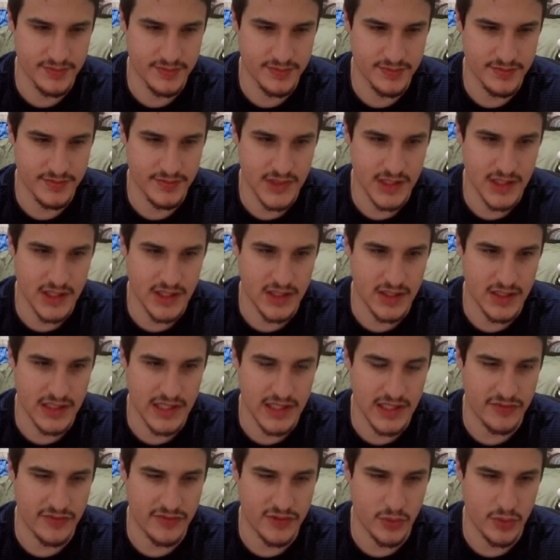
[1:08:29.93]
Not
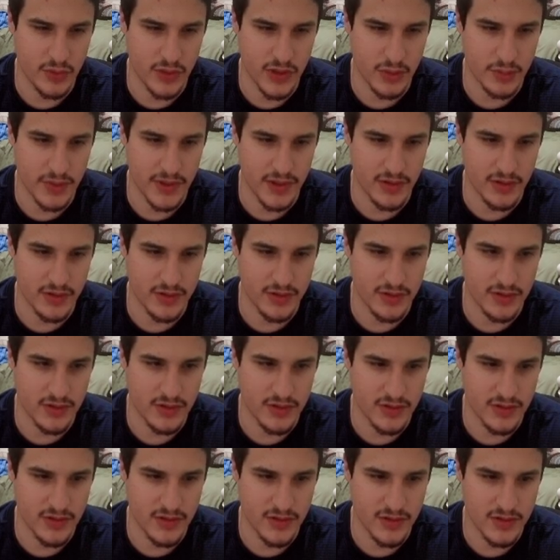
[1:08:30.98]
have to worry about...
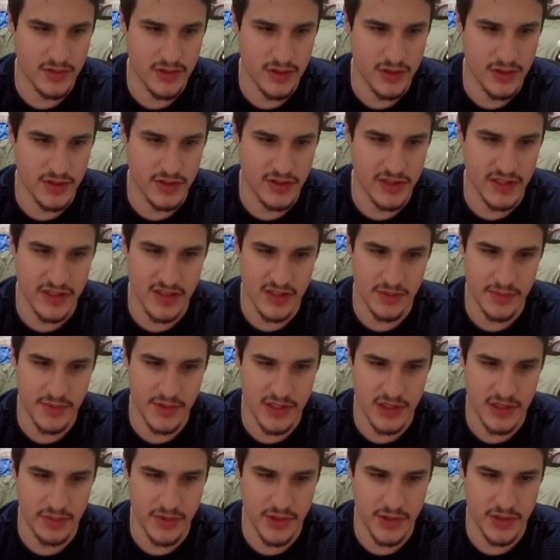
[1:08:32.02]
You can change up your
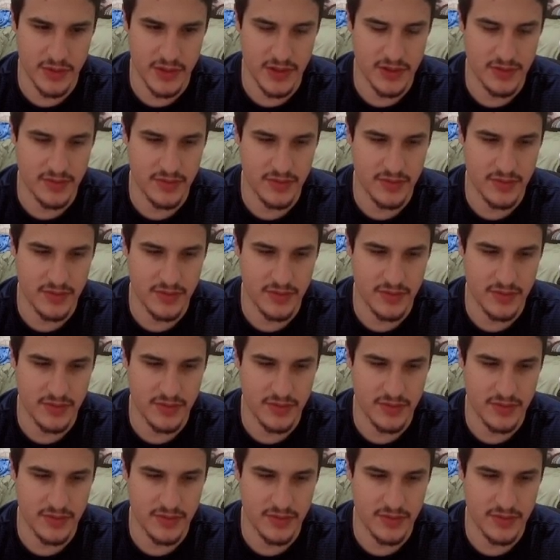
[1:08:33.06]
team between.